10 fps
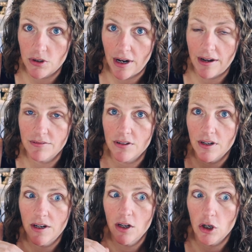draft
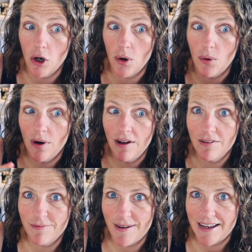go
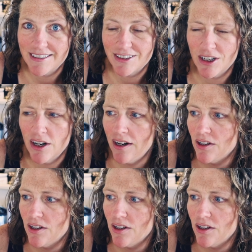faster.